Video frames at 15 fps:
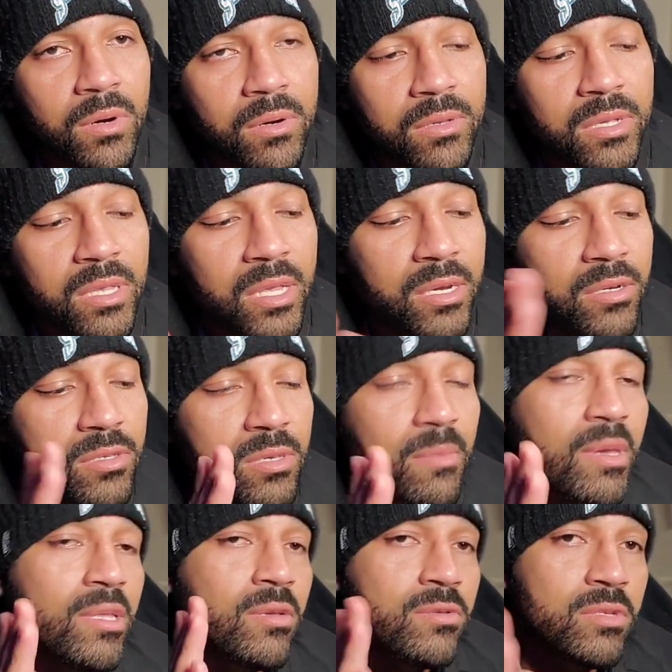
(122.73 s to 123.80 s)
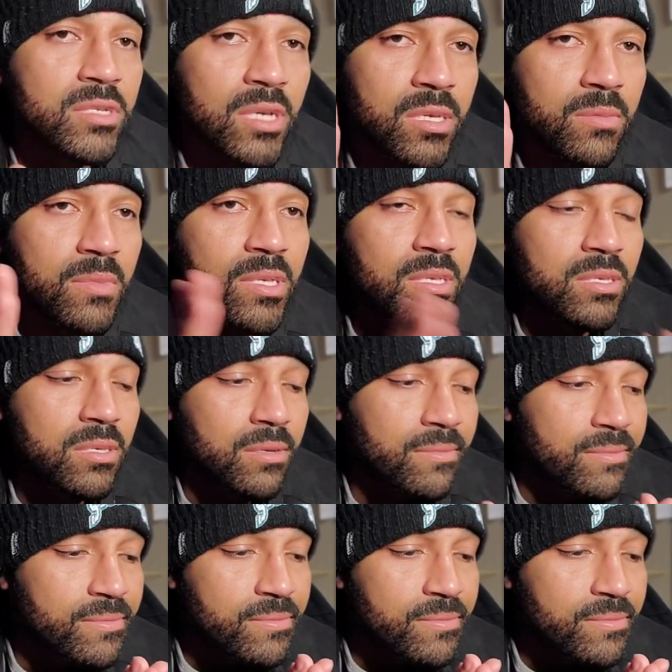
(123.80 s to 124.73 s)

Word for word: work with the lender to make those adjustments,